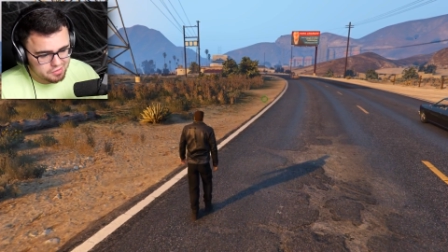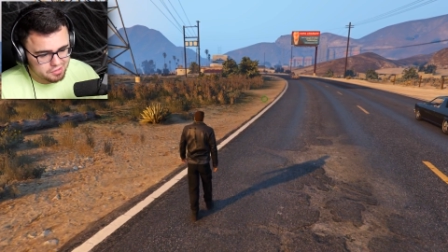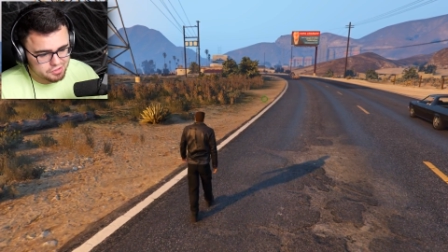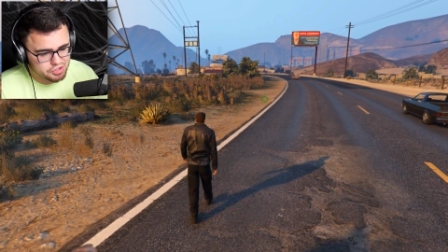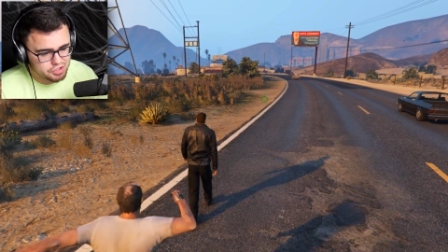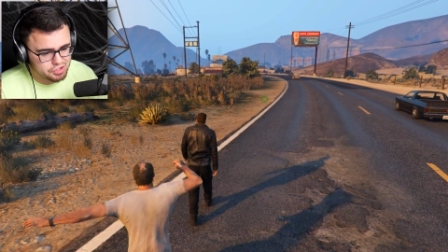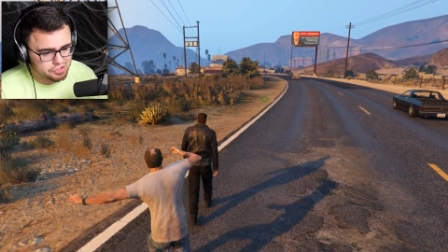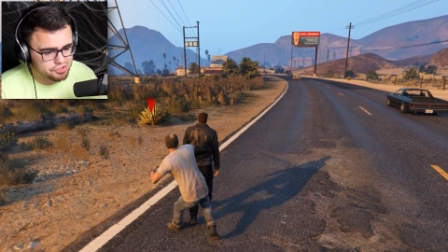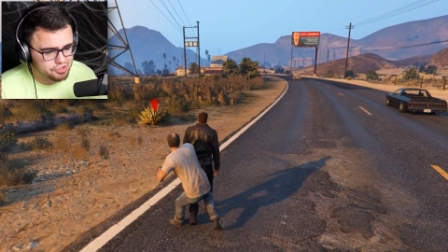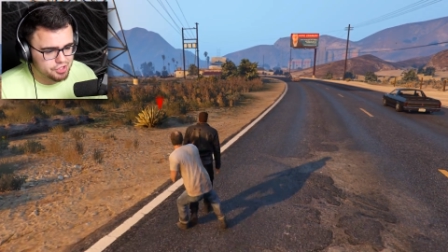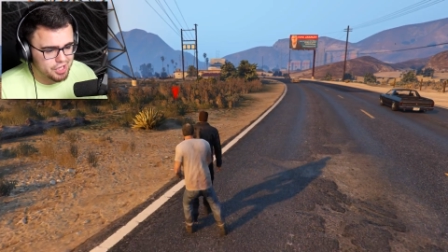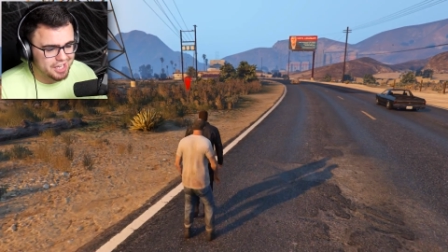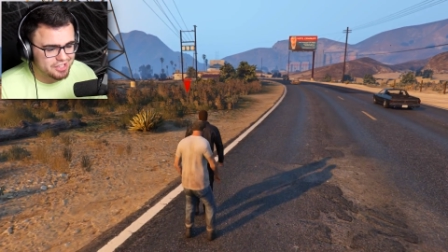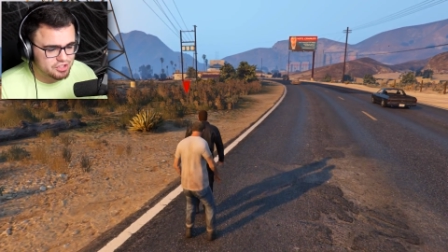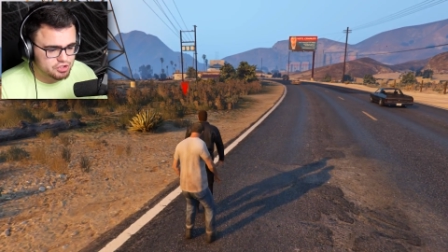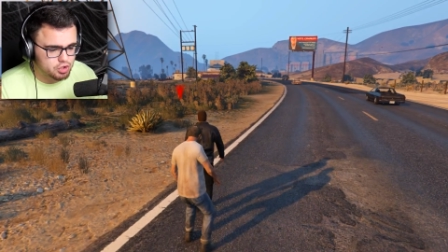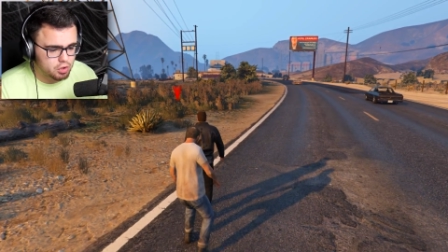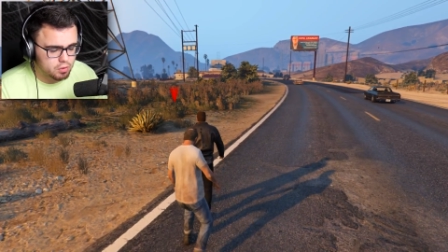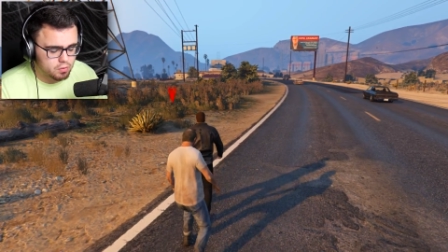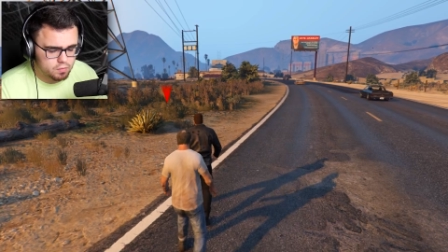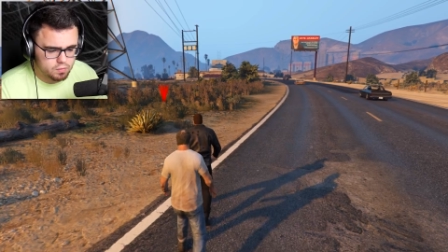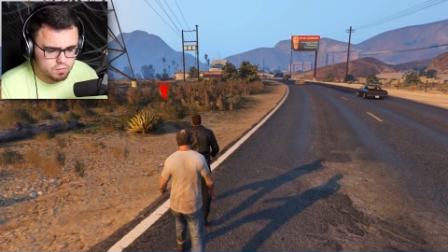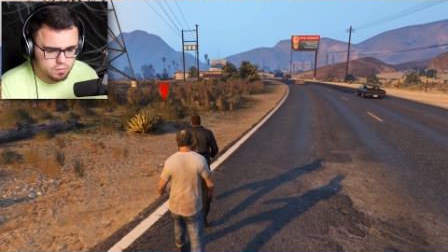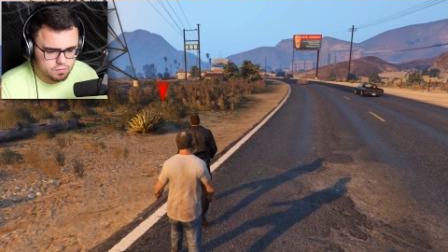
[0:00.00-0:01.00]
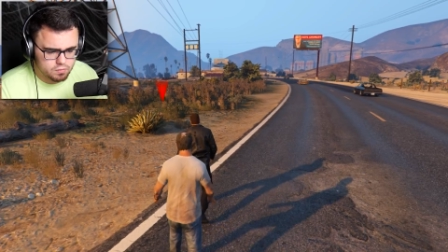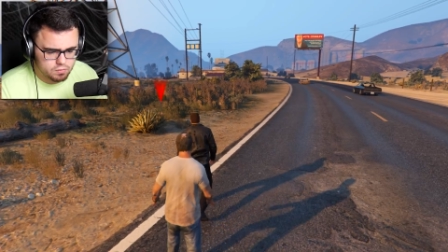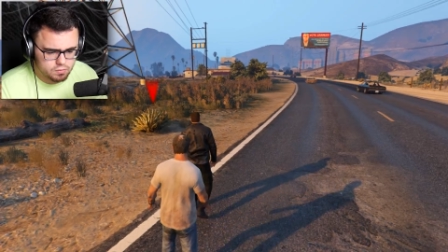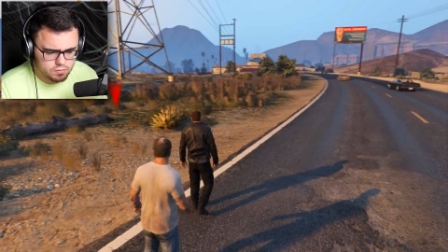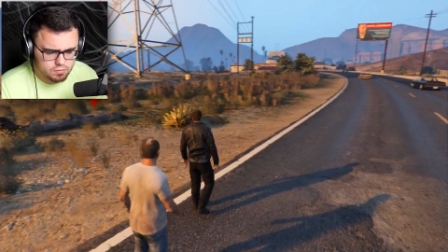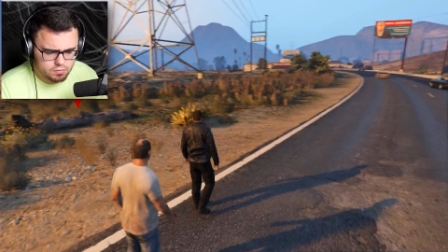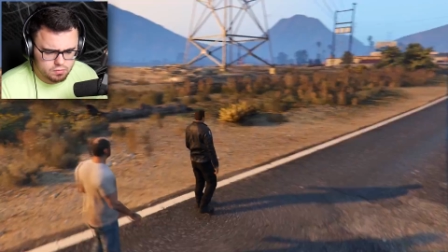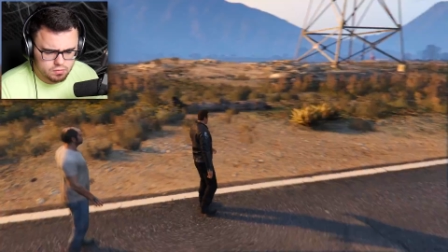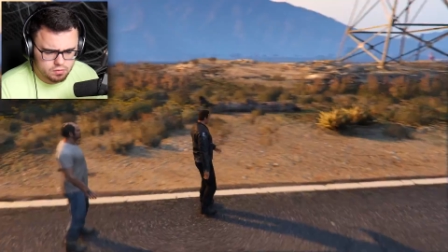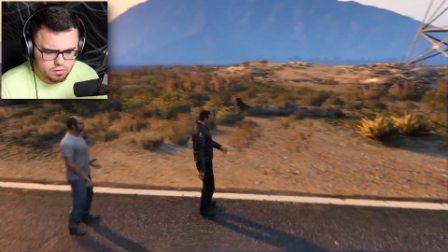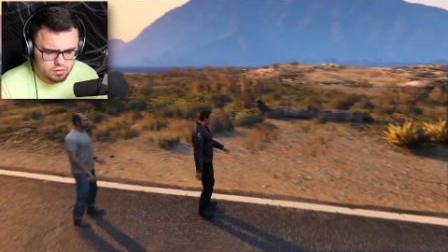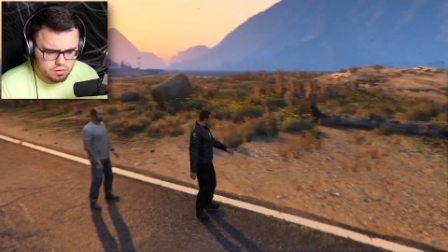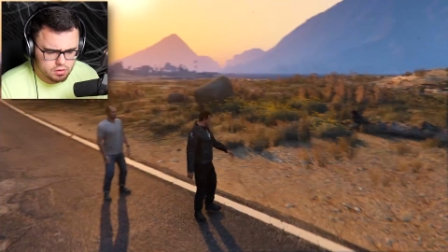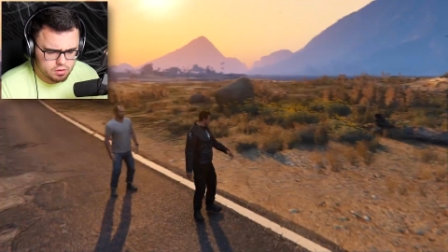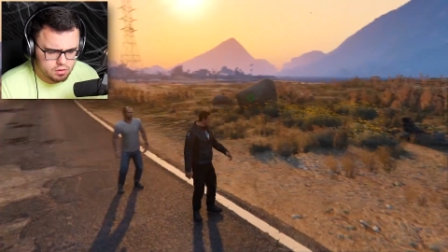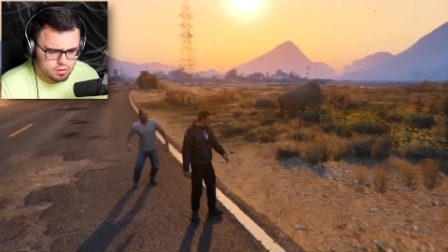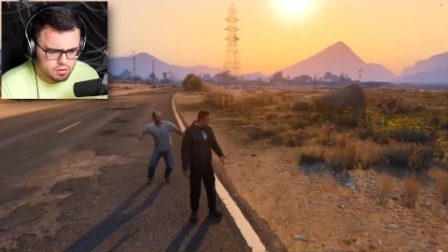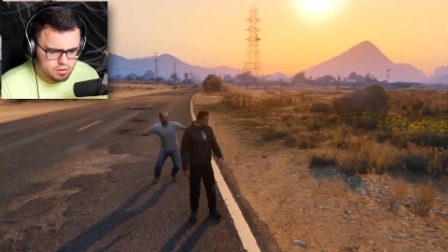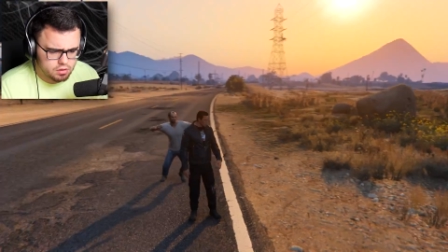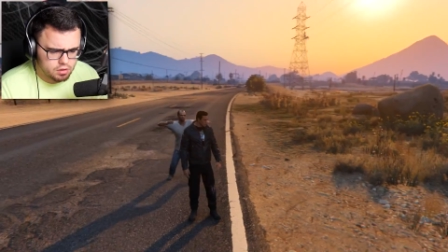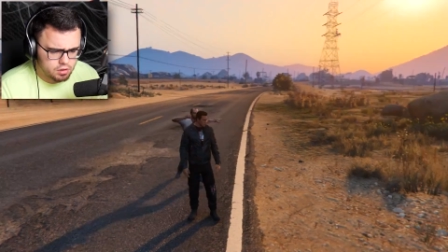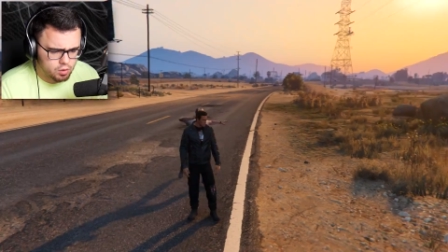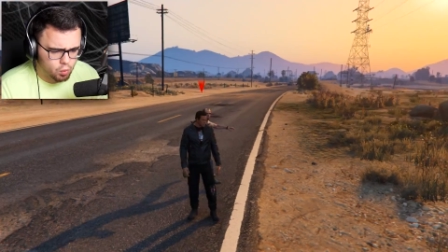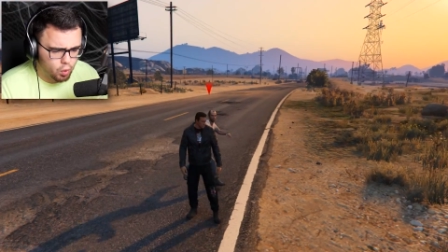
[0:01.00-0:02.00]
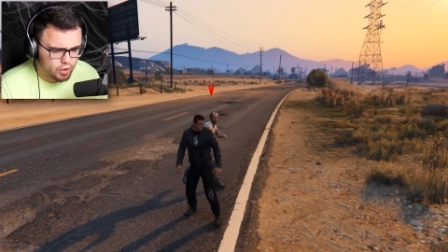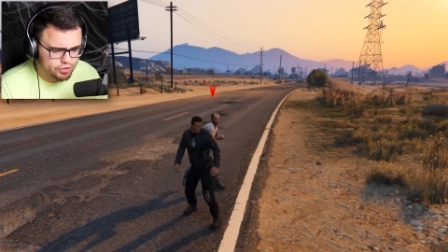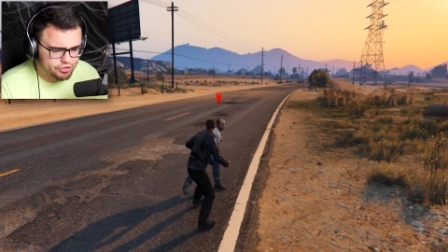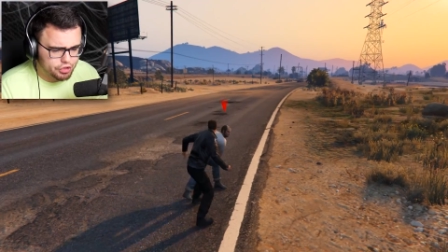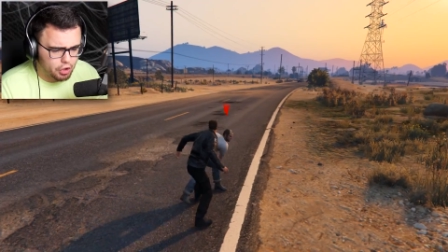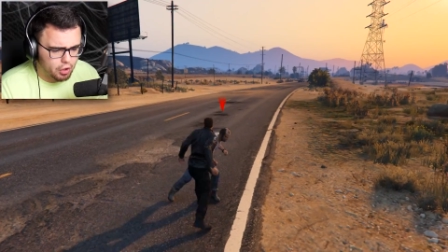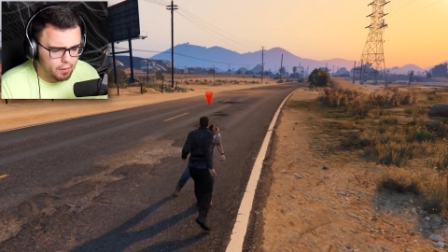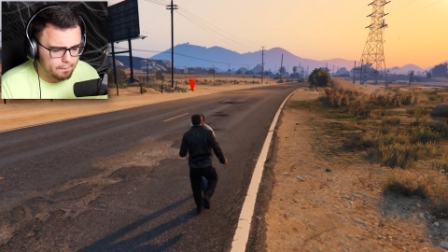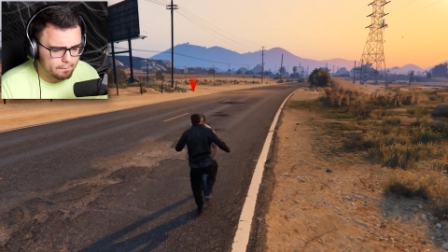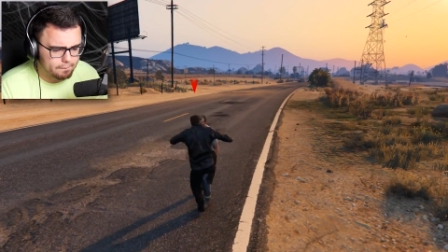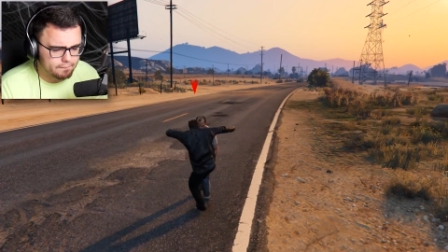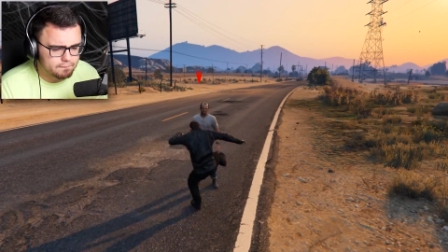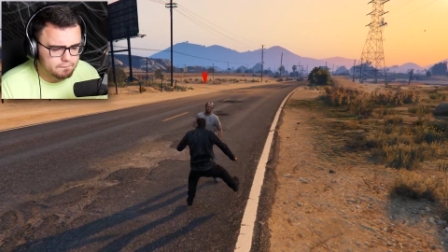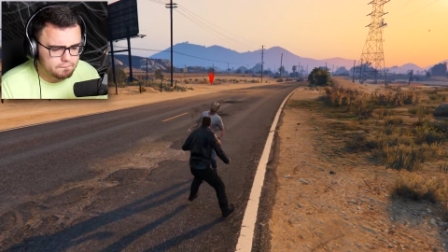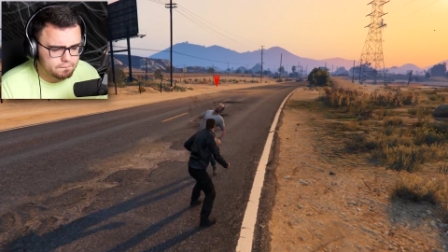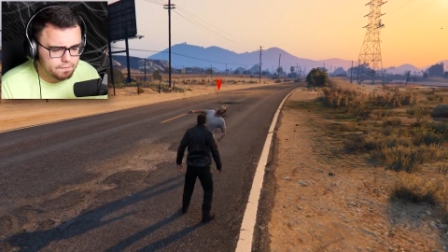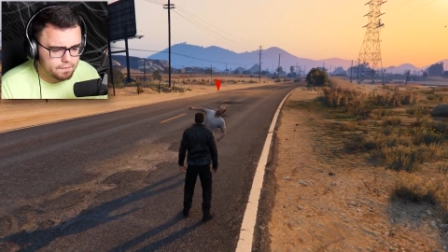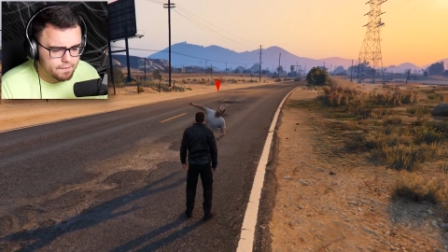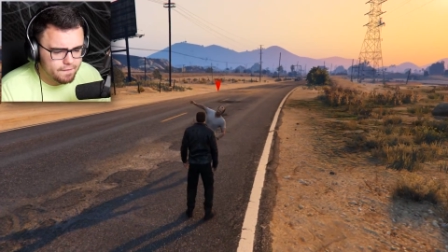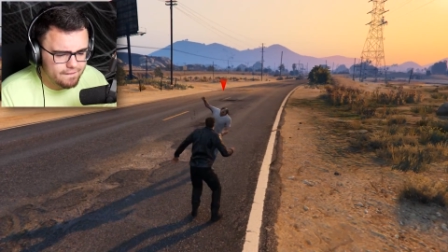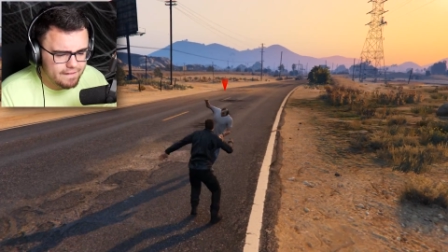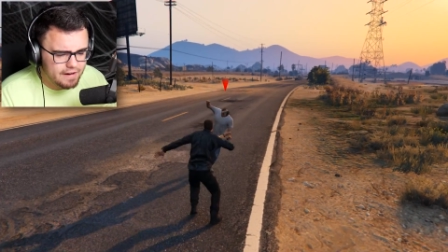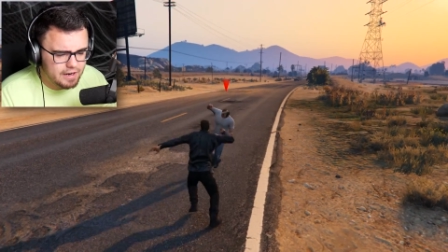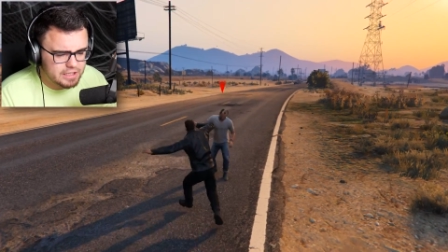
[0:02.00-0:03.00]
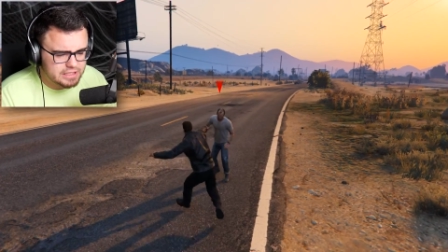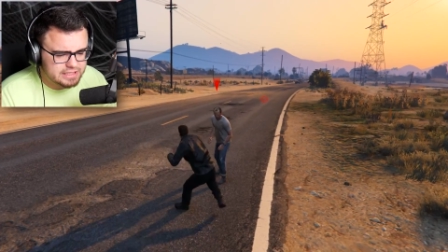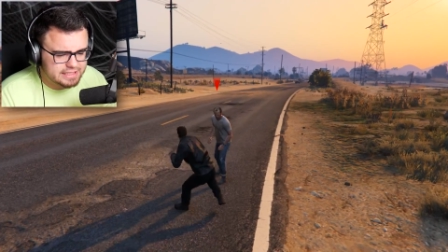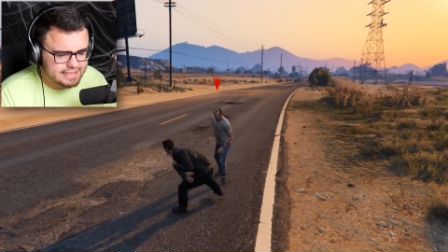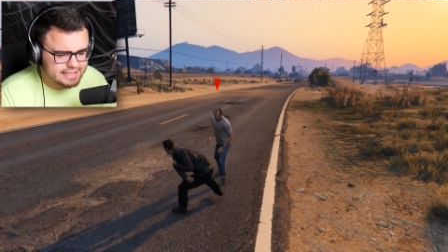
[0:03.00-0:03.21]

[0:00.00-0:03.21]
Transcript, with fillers: GTA what the? No!